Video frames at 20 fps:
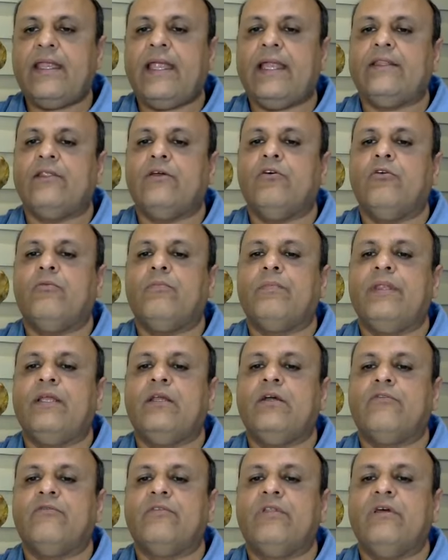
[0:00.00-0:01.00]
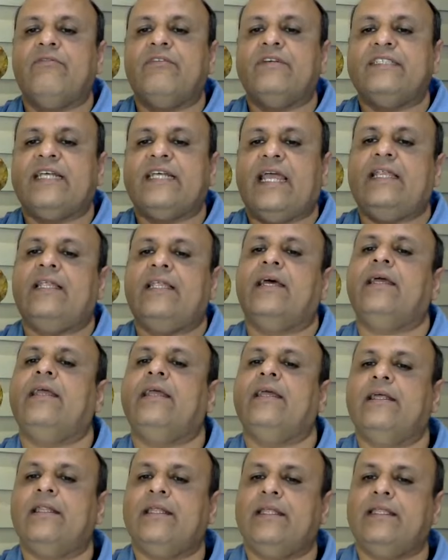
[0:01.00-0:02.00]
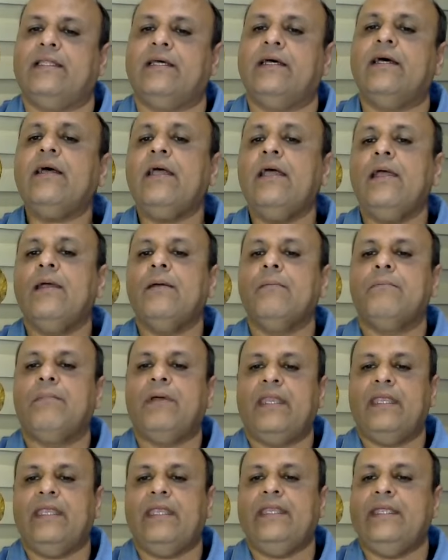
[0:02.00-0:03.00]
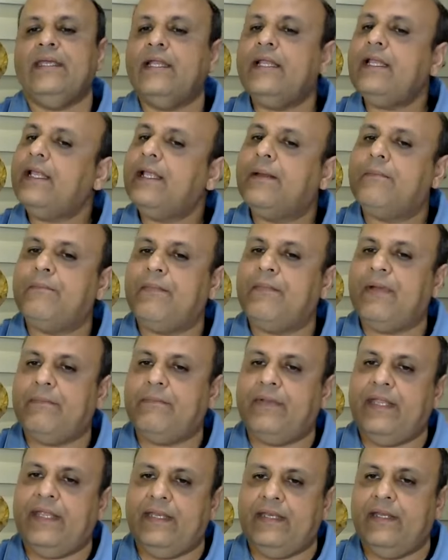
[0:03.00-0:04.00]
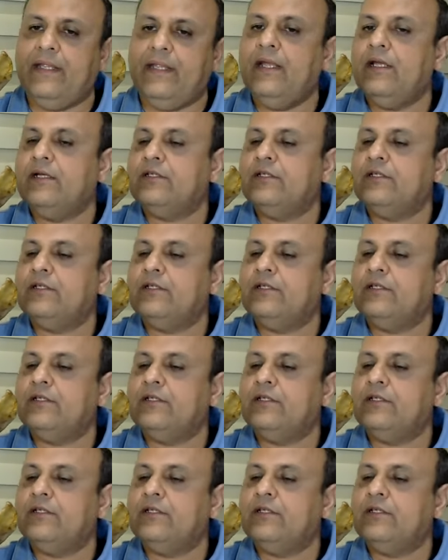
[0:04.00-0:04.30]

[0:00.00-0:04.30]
and the opening of the vagina here in the perineal membrane.